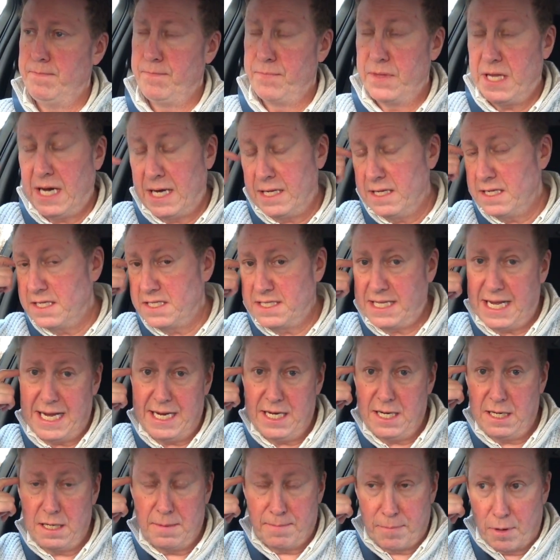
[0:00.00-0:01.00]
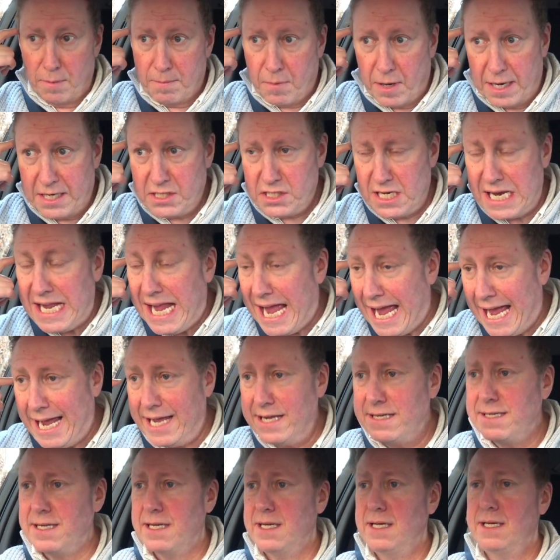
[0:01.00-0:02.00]
understanding the problem I actually
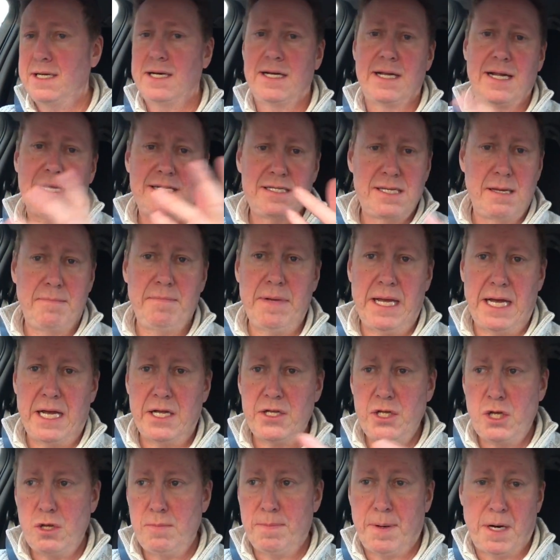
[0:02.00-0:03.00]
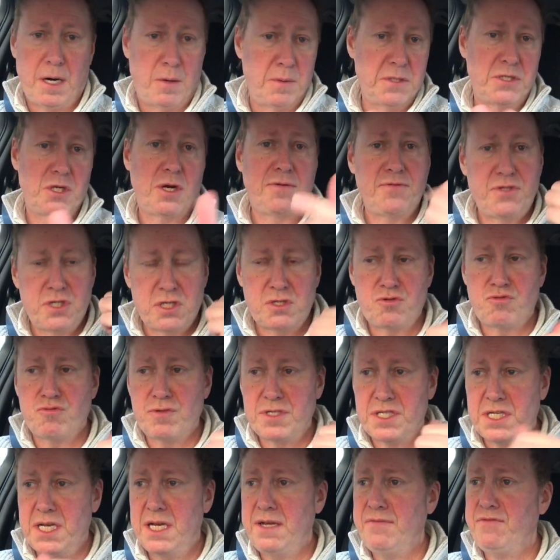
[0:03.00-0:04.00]
had, and they sent me out a new part which I've just
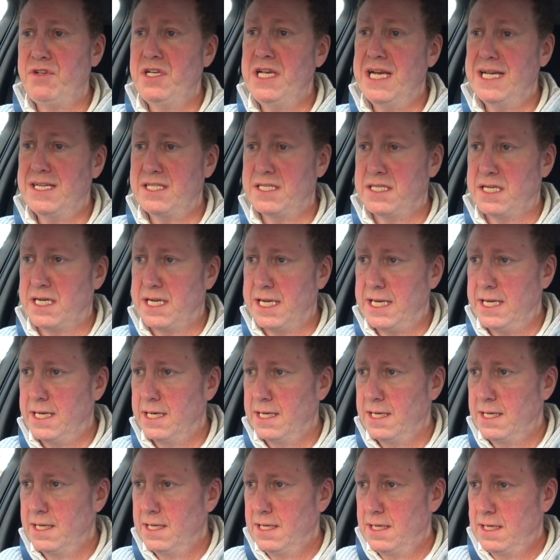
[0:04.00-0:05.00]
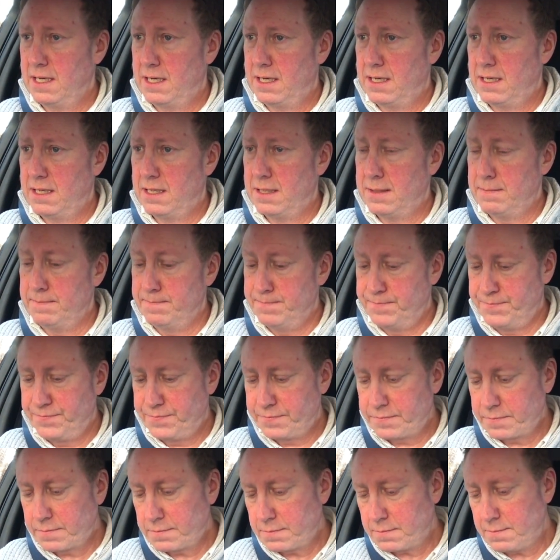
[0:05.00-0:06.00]
received yesterday. And
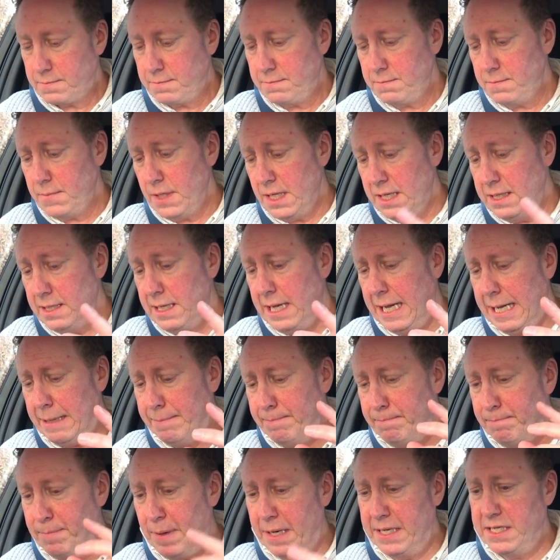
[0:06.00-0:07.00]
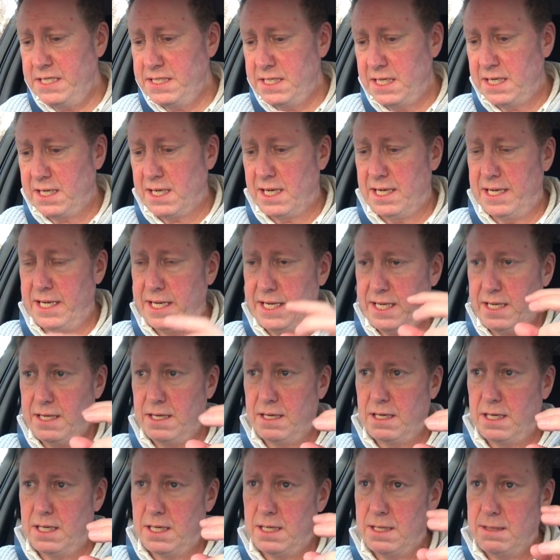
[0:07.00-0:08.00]
basically
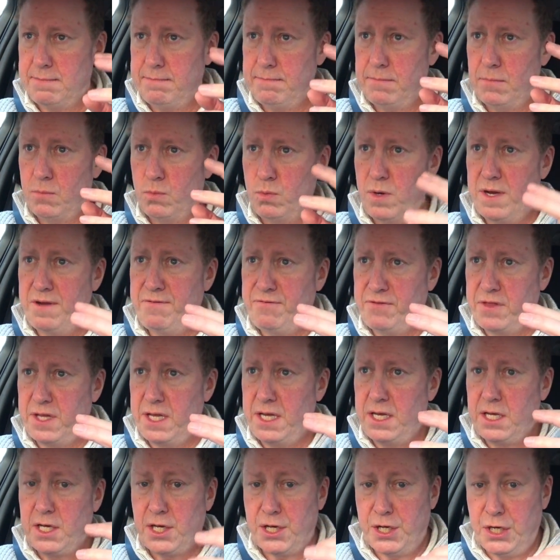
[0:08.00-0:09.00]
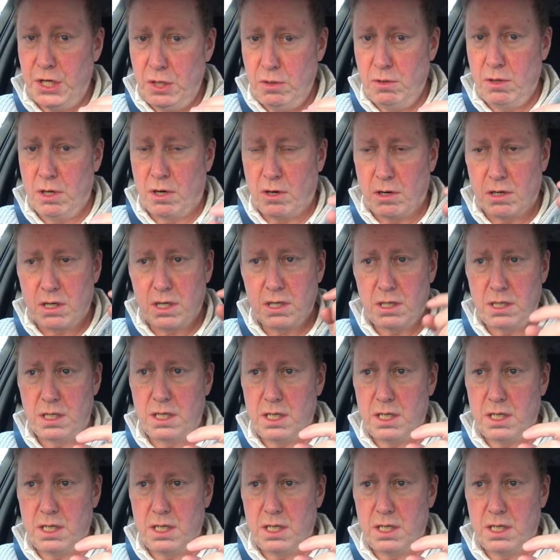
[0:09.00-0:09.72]
with the Q lock